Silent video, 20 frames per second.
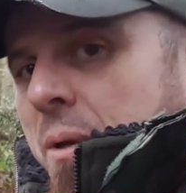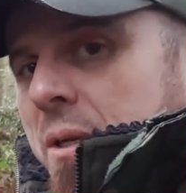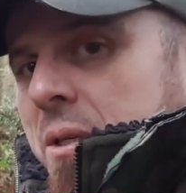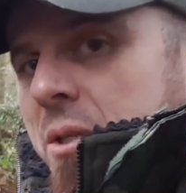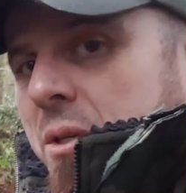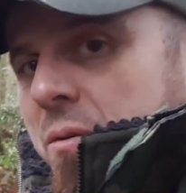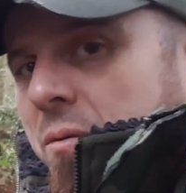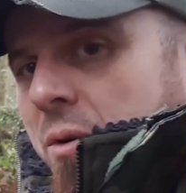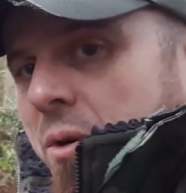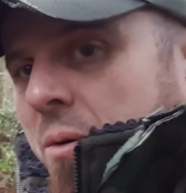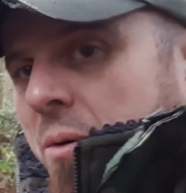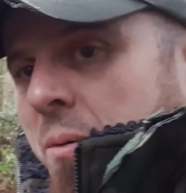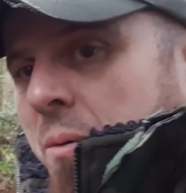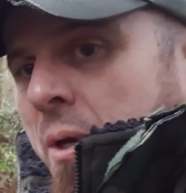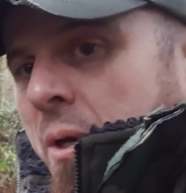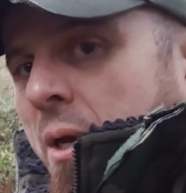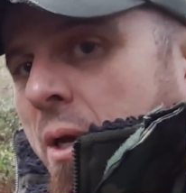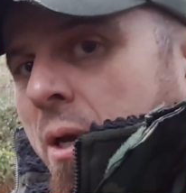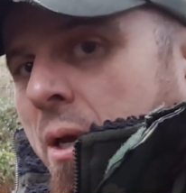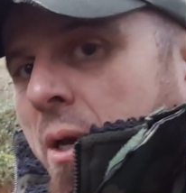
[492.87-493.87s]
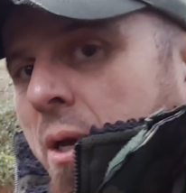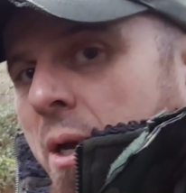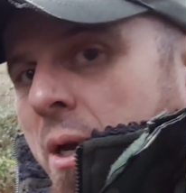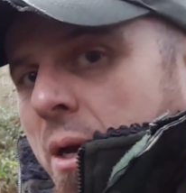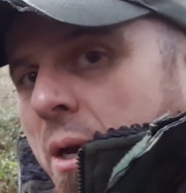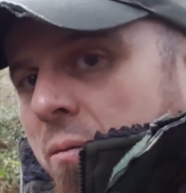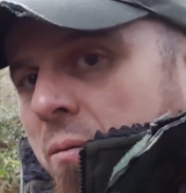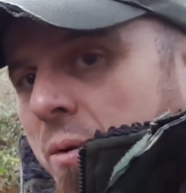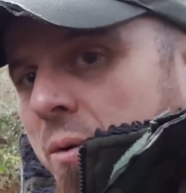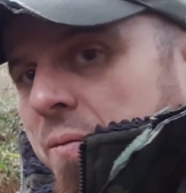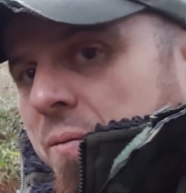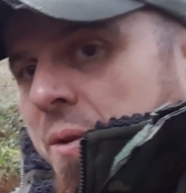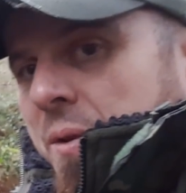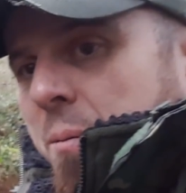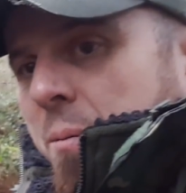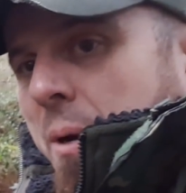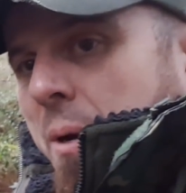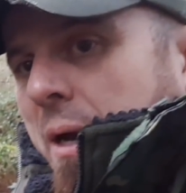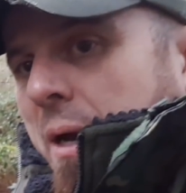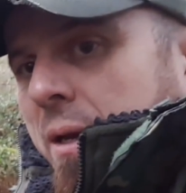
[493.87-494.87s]
plenty of room, and room for
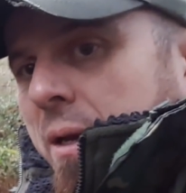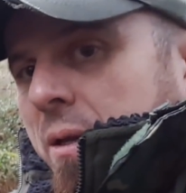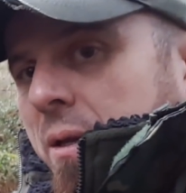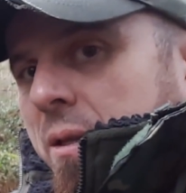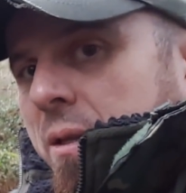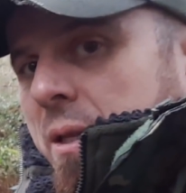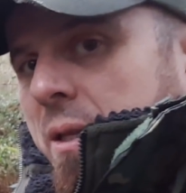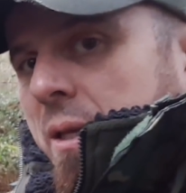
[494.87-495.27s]
the bag at